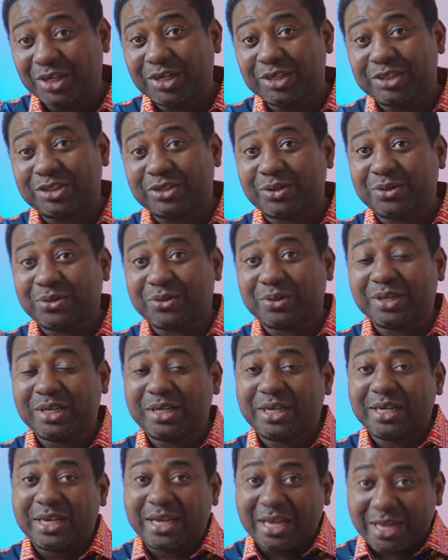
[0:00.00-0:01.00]
So
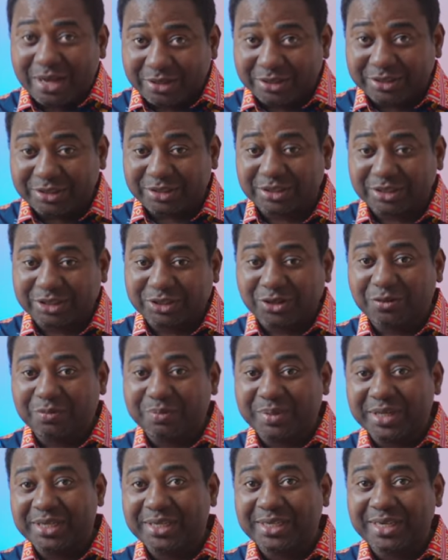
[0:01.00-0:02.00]
show
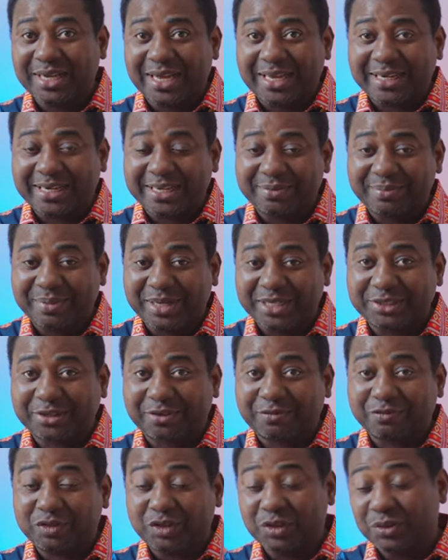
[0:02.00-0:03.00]
me an image
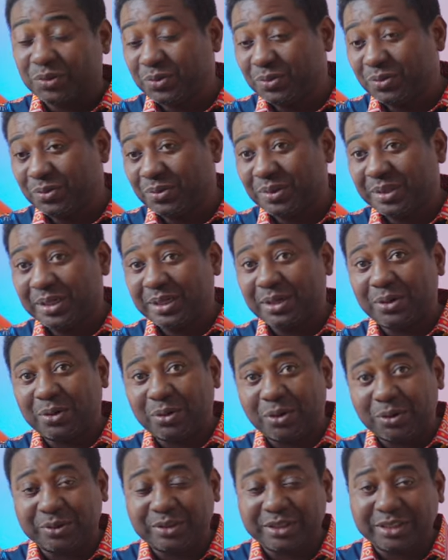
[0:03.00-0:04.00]
of you
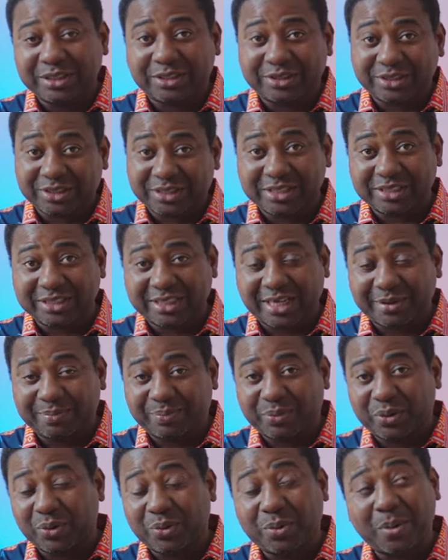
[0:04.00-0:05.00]
holding your CSK
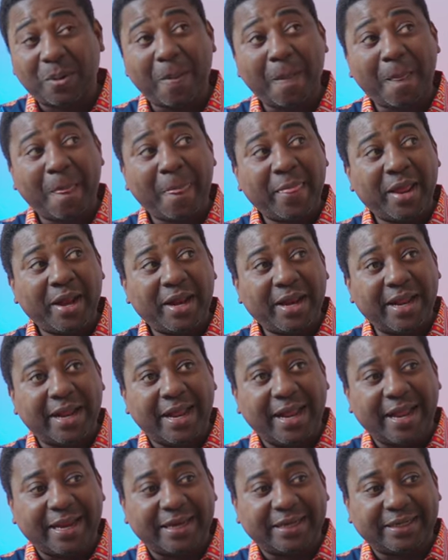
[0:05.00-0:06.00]
Pro,
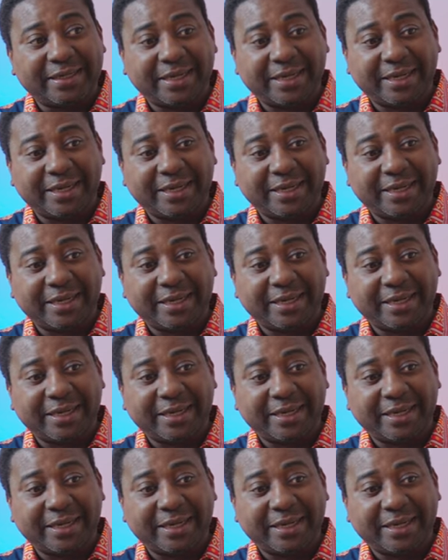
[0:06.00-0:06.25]
and